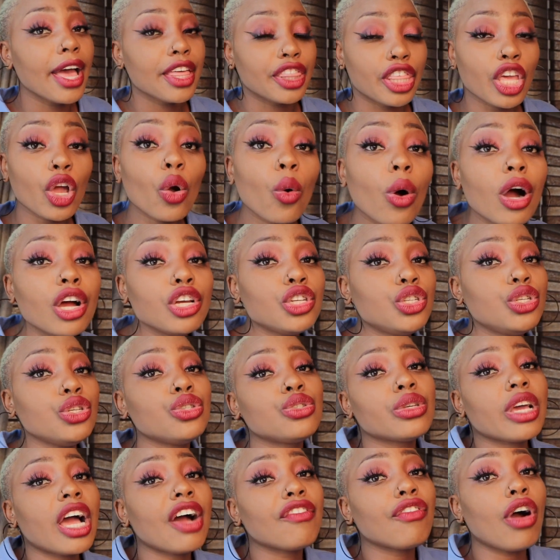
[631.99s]
They want you
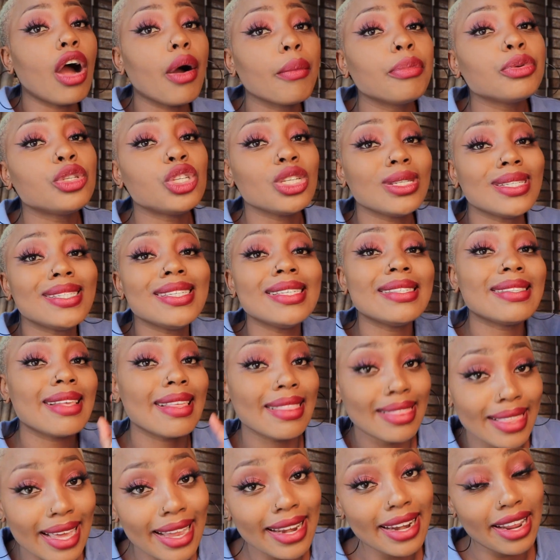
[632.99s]
to have opportunities
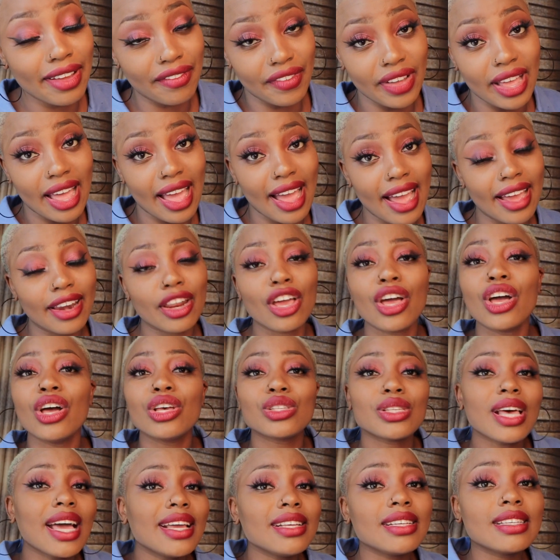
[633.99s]
they never had.
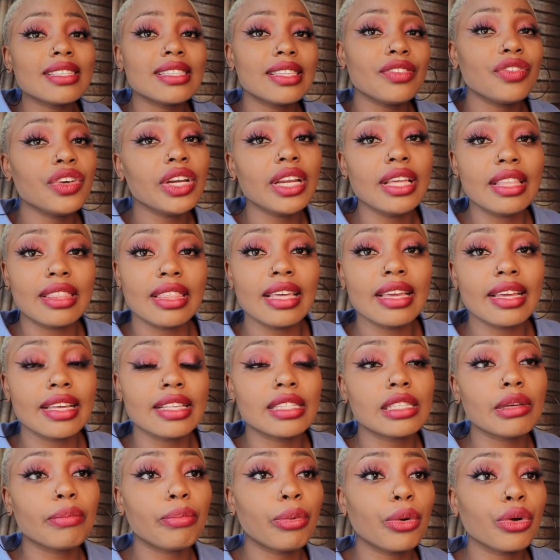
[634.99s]
So I just really think
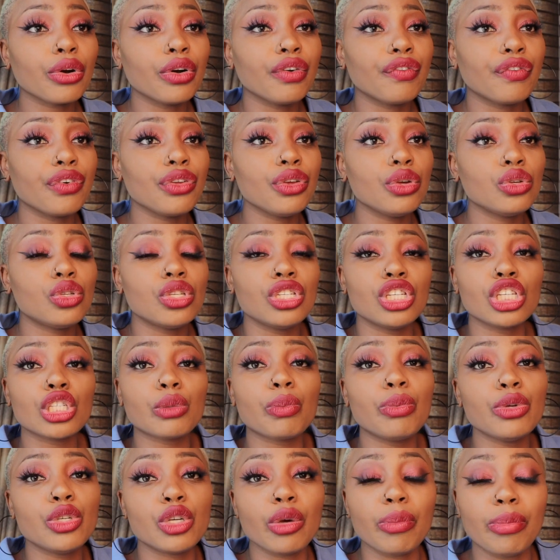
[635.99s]
it's important for you to
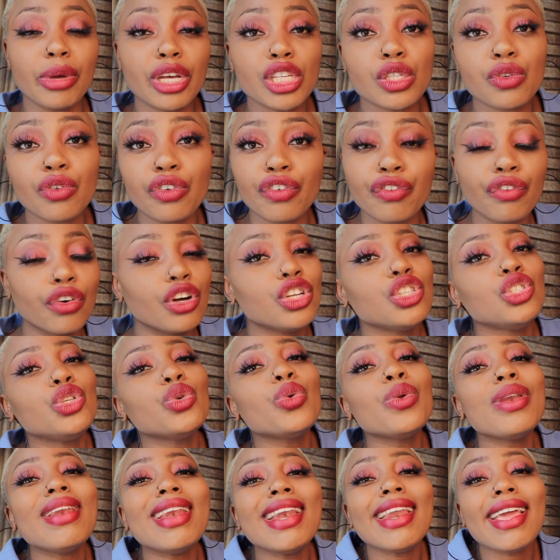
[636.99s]
just put your best foot forward.
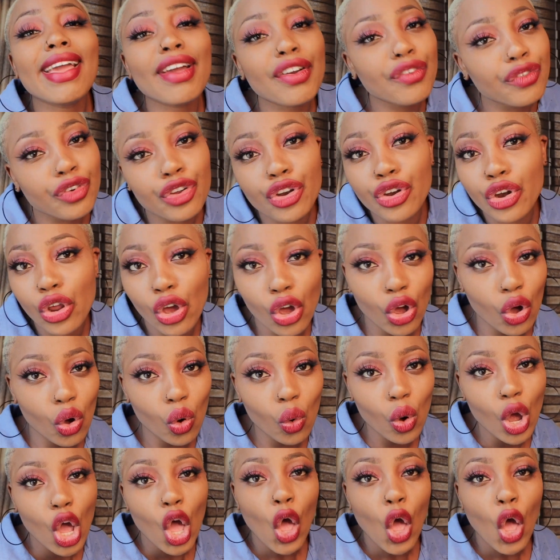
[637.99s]
You never know